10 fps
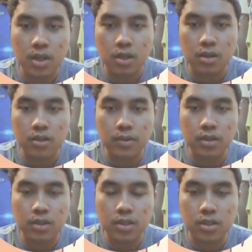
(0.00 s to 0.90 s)
Next
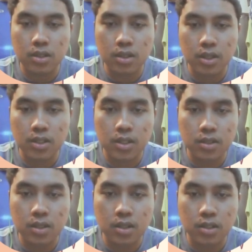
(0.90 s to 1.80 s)
point is internet
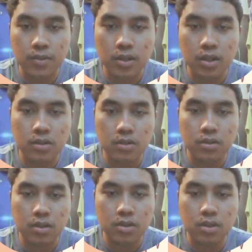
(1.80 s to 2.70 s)
access. ISPs
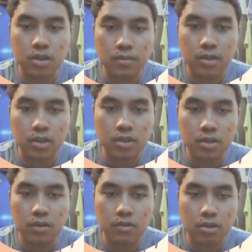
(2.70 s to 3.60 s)
utilize
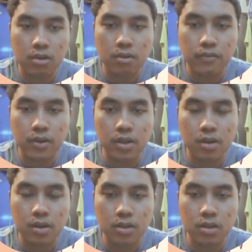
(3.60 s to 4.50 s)
telecommunication network to provide
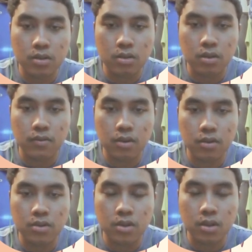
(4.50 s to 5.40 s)
internet access to
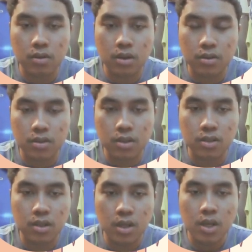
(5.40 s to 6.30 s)
individual users and
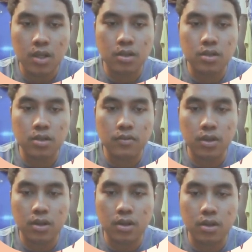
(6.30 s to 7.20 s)
organizations. This
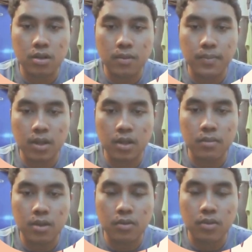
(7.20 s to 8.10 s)
network carry data
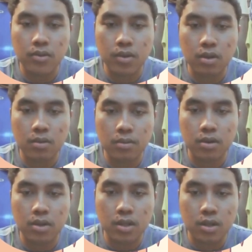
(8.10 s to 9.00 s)
packet between user and the
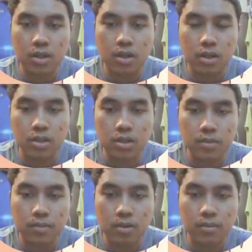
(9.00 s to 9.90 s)
broader internet. Next
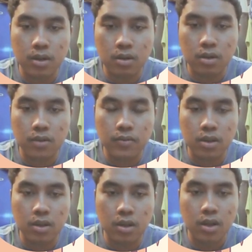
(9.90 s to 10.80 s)
is broadband connectivity.